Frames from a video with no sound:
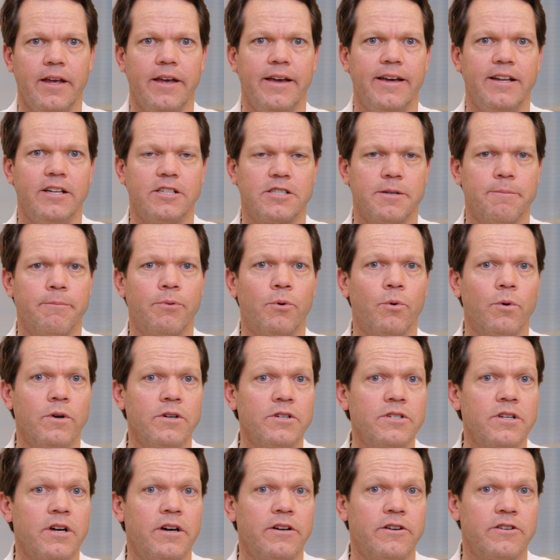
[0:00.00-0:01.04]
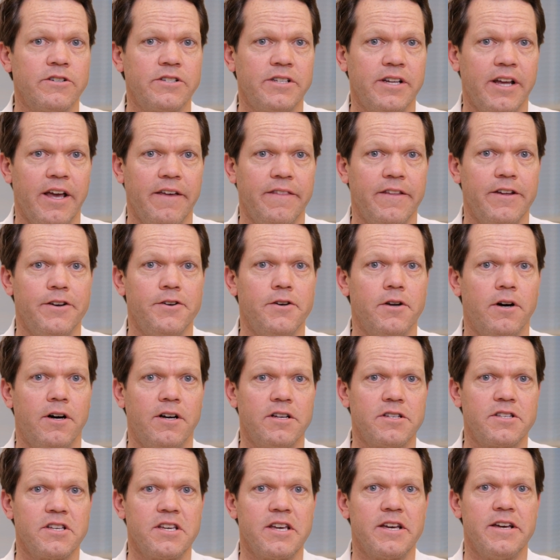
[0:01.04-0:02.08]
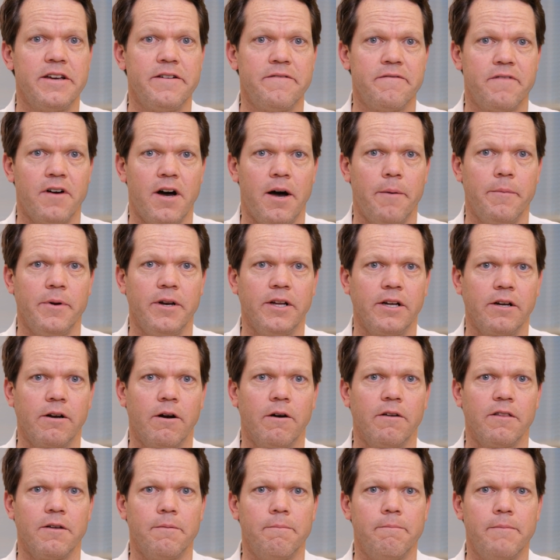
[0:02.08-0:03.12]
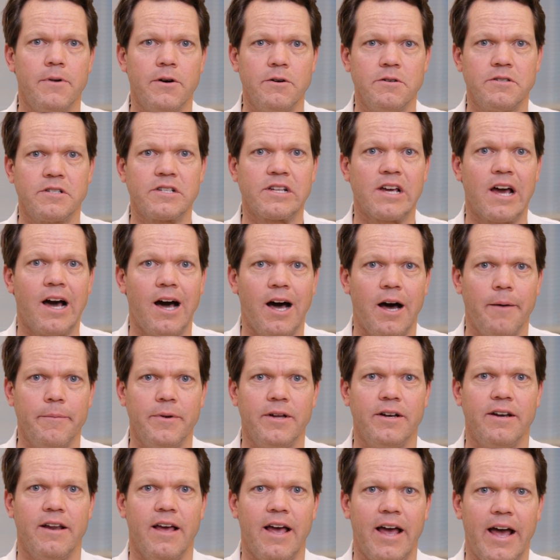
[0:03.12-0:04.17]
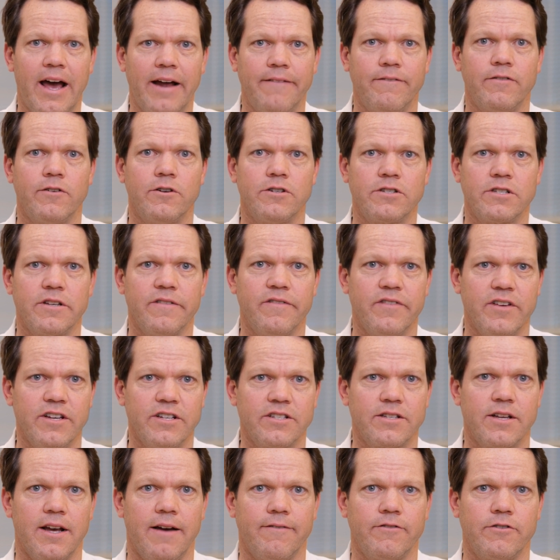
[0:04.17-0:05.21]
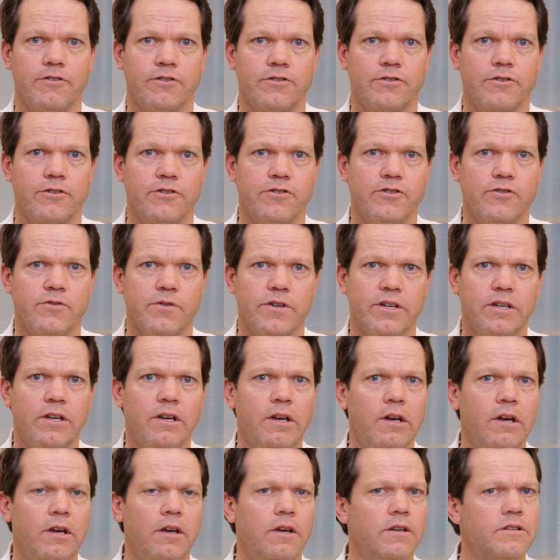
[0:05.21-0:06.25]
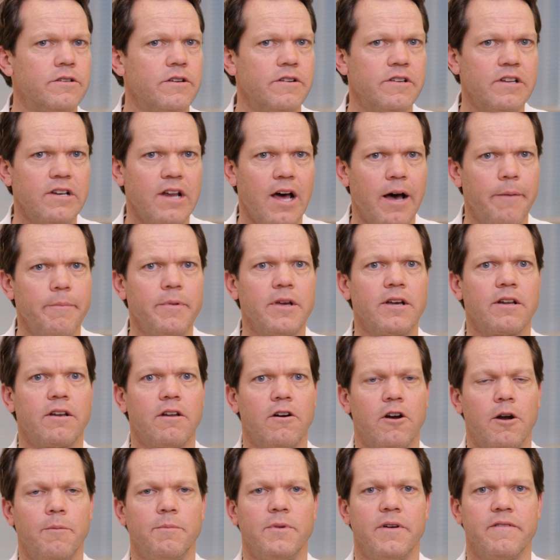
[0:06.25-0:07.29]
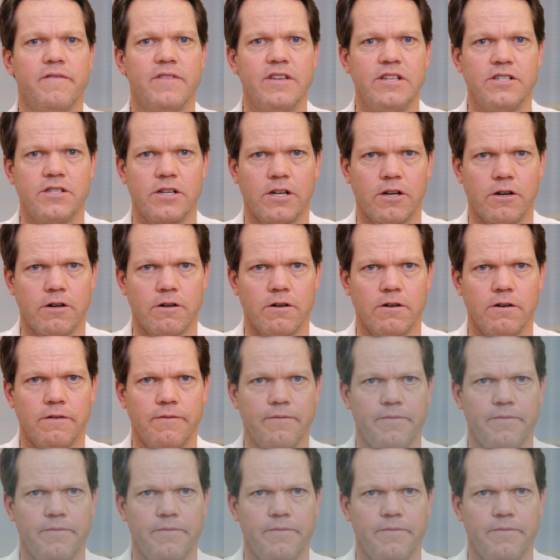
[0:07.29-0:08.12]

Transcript: It is important to understand that nausea and vomiting are the most common adverse events after surgery, so do not be alarmed if these occur.